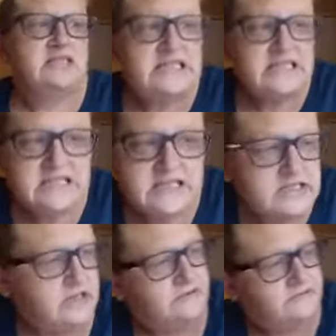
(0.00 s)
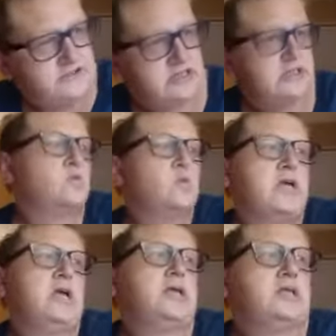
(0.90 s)
Disney stuff since
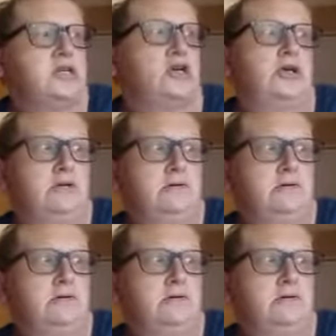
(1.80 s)
we started